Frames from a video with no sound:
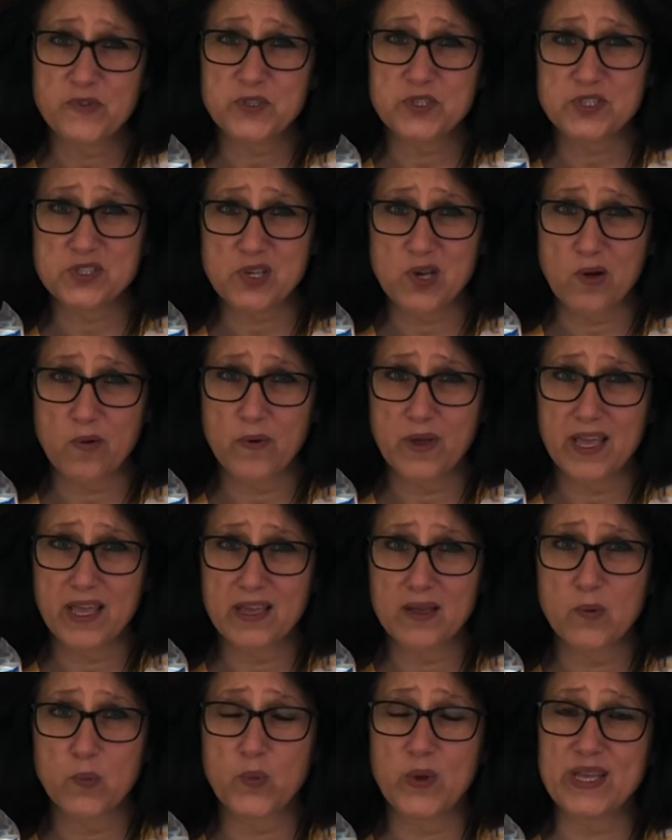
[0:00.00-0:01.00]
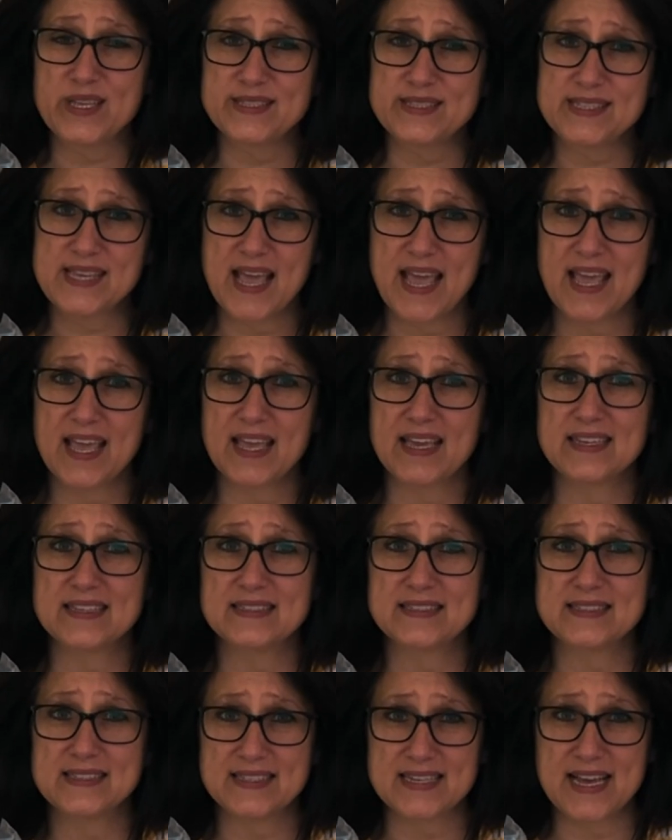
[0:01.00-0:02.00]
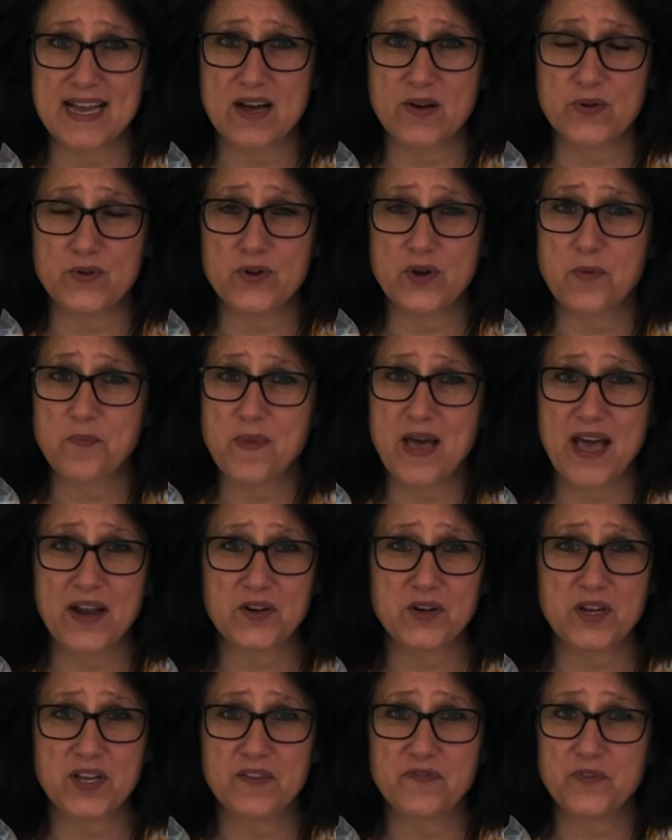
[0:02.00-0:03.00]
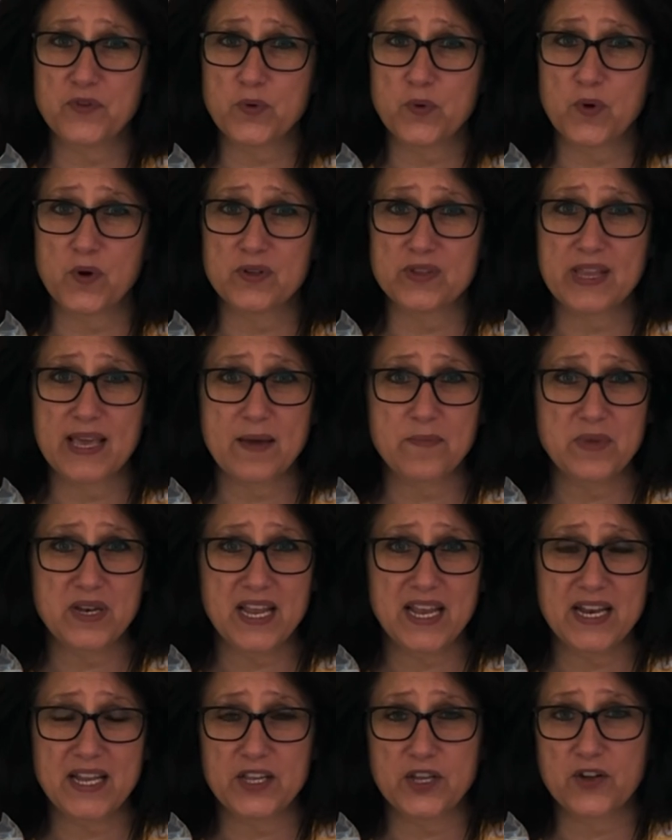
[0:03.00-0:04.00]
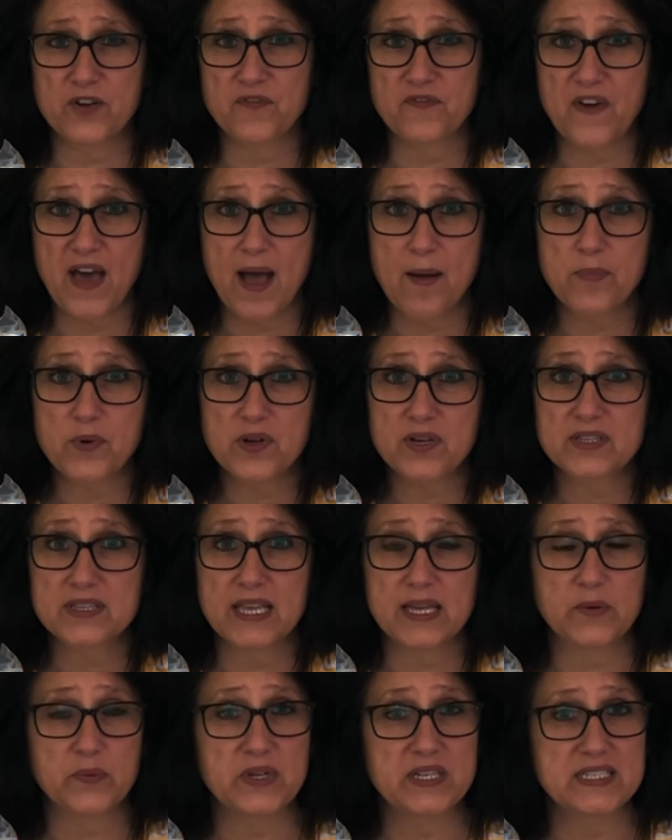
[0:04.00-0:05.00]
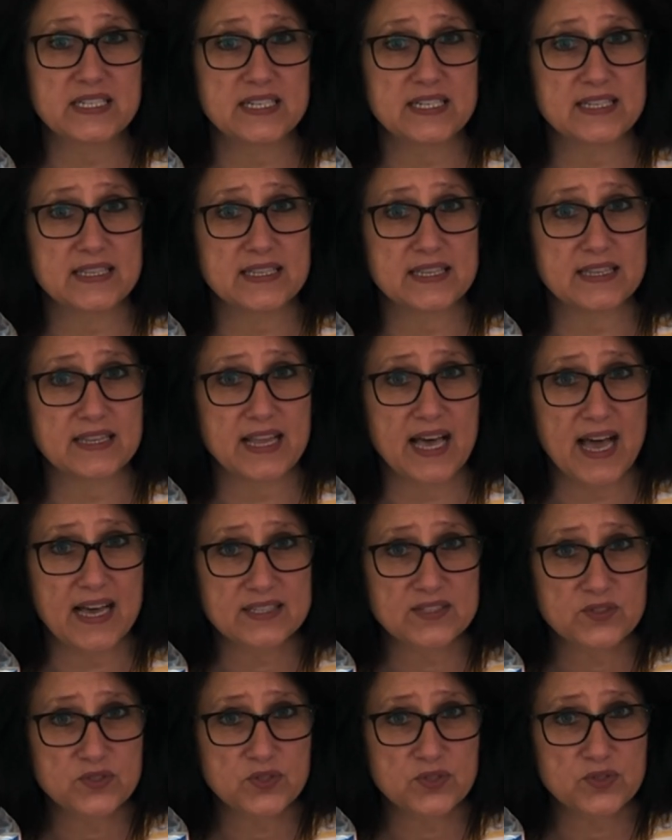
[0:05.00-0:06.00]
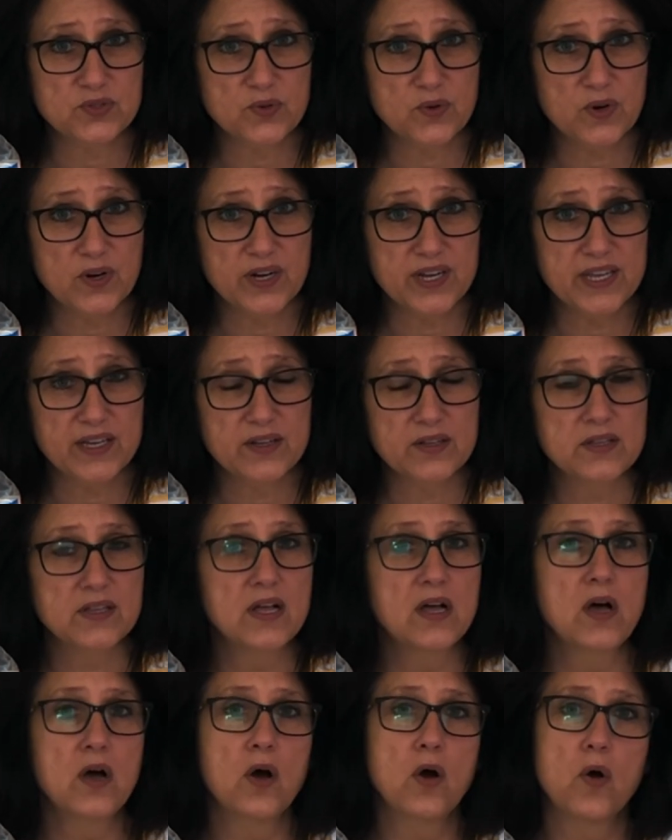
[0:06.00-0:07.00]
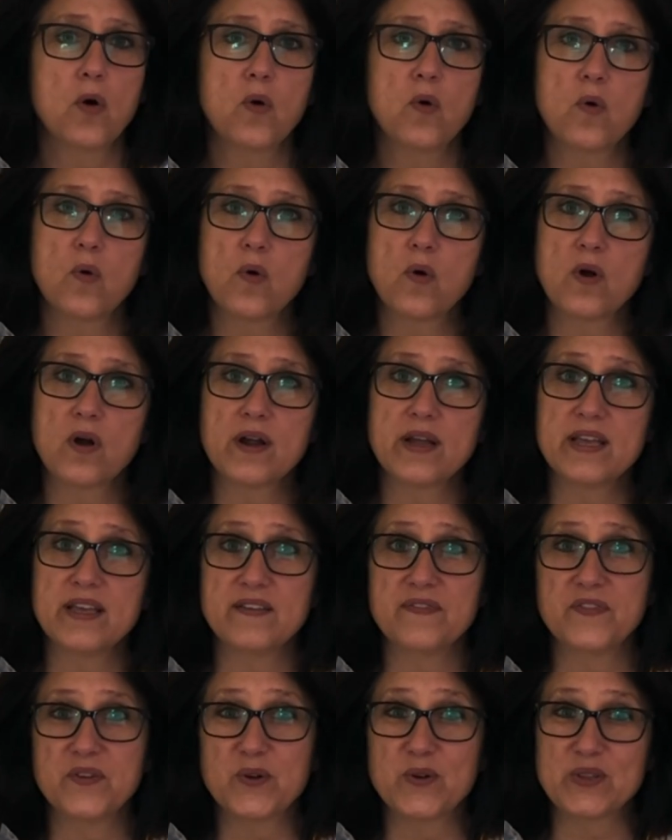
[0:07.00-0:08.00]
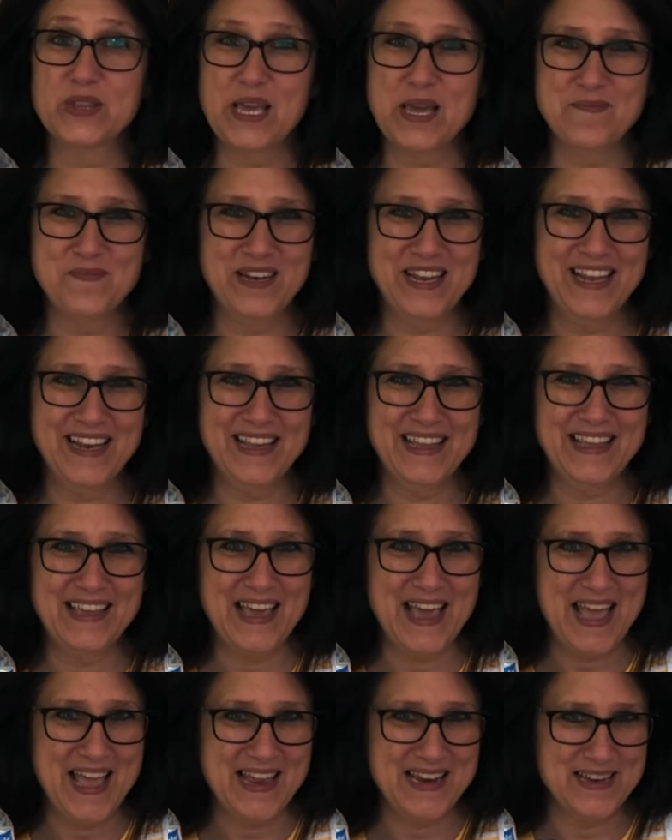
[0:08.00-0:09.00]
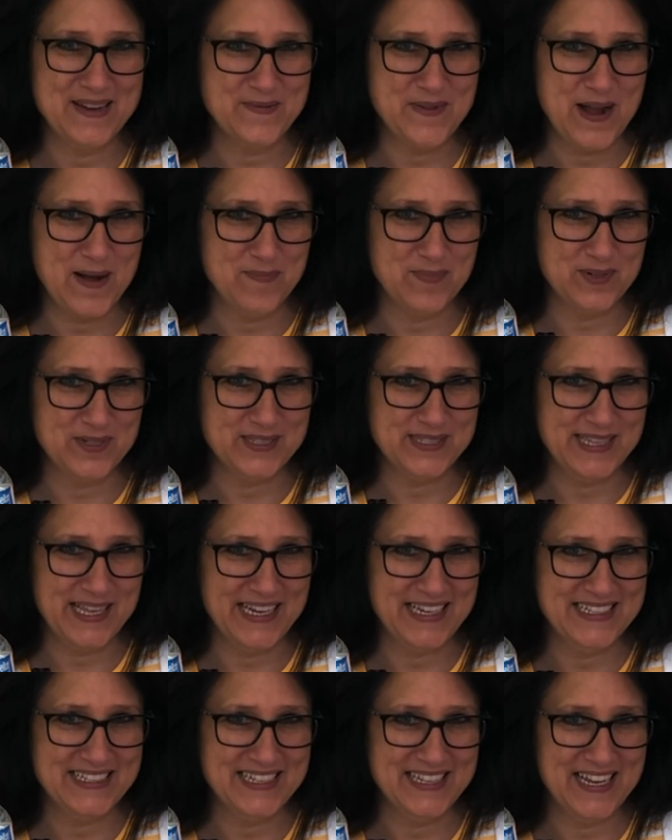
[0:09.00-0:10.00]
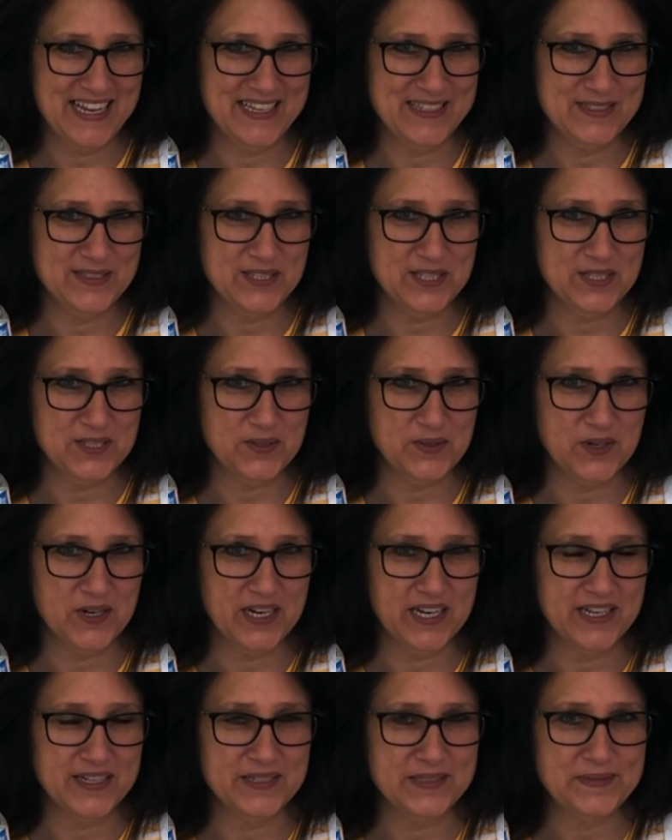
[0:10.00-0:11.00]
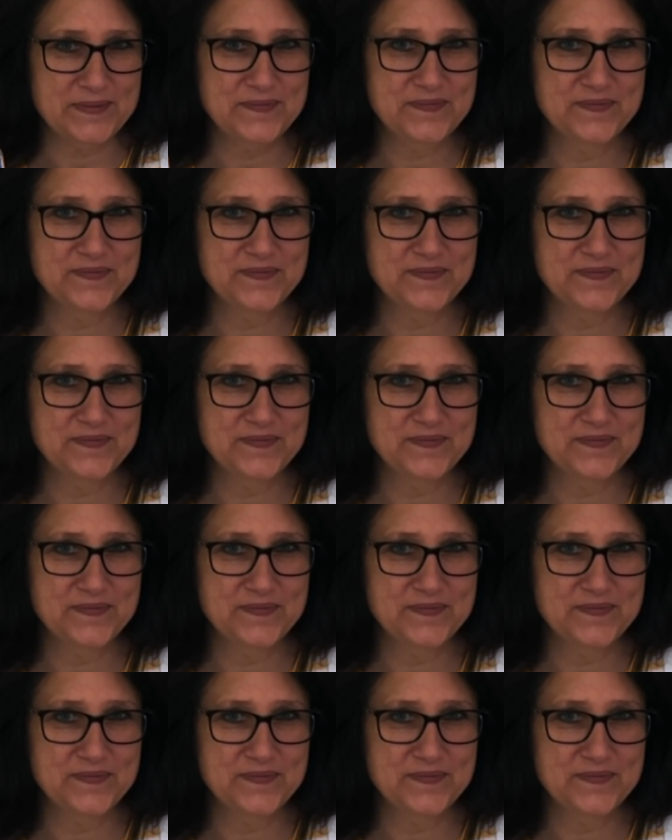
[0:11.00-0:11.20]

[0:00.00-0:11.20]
sewing wins hands down, no matter if you're laminating your fabric like we did in the last tutorial, or if you're laminating candy wrappers like today's tutorial.